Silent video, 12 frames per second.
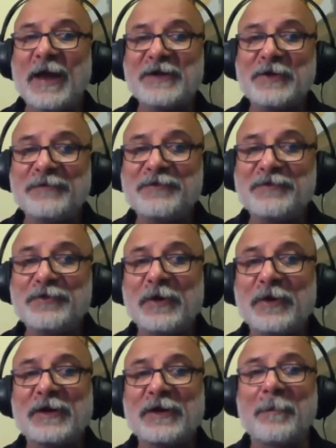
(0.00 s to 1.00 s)
And actually
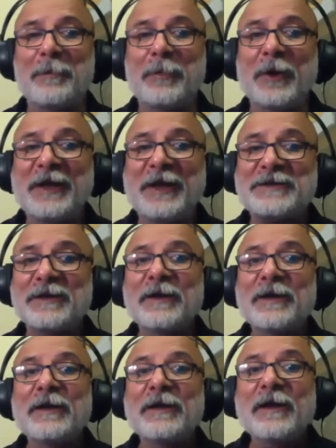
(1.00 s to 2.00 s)
it gives you a complete